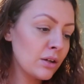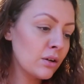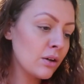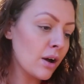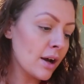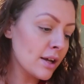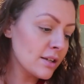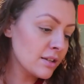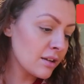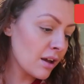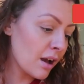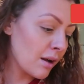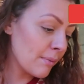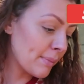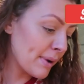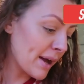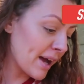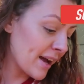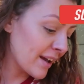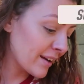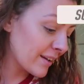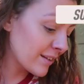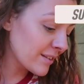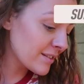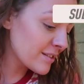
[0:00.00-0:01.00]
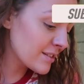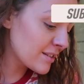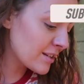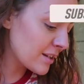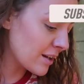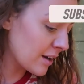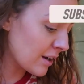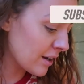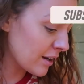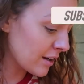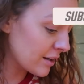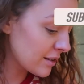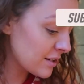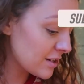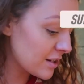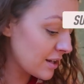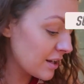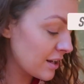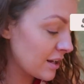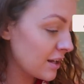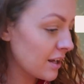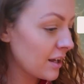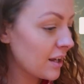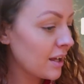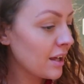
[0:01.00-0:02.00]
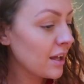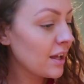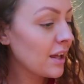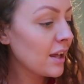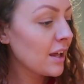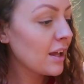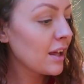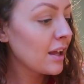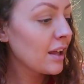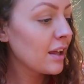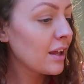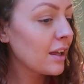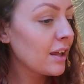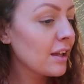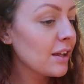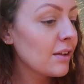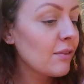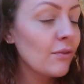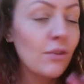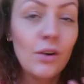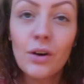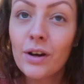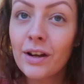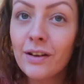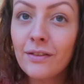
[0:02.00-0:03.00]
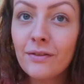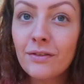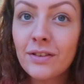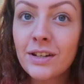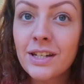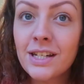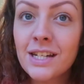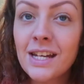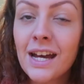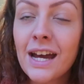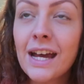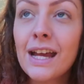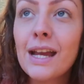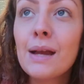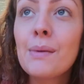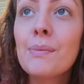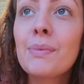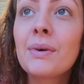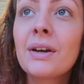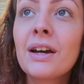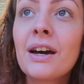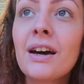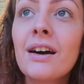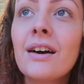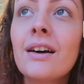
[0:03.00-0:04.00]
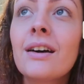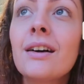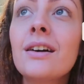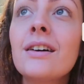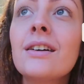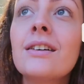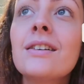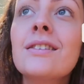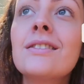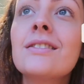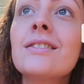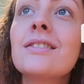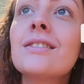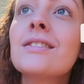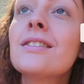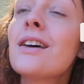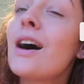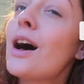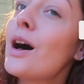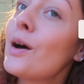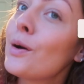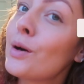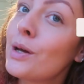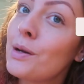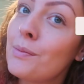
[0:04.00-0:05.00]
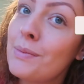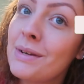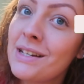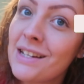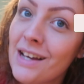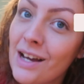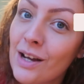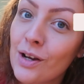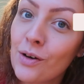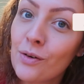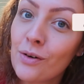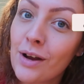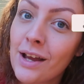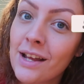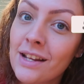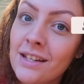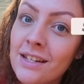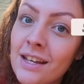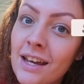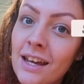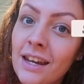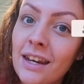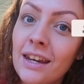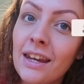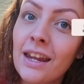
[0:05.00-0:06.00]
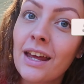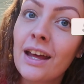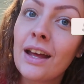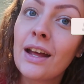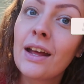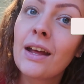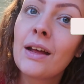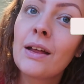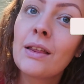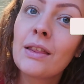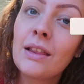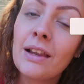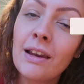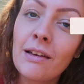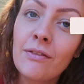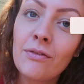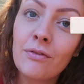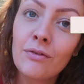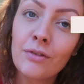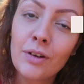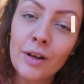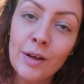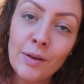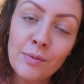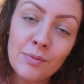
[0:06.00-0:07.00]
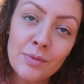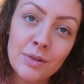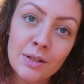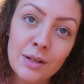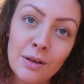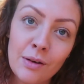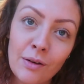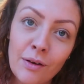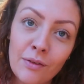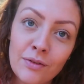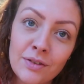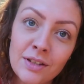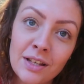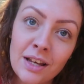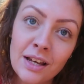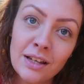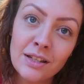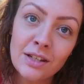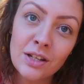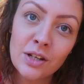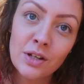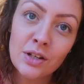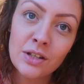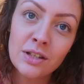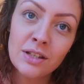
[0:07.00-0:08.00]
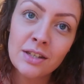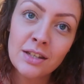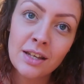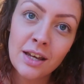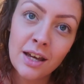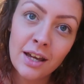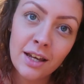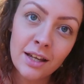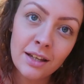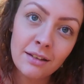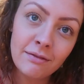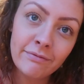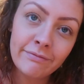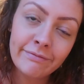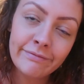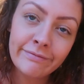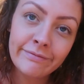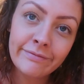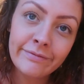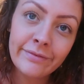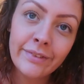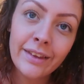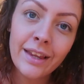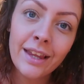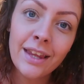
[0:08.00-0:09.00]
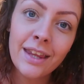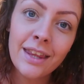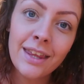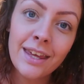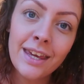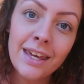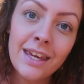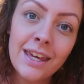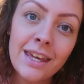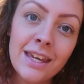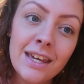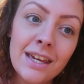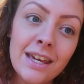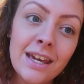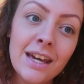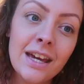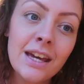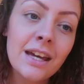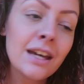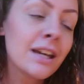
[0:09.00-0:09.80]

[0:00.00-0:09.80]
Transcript: you guys up and start vlogging for today because I'm gonna be decorating the living room. So obviously as you can see, the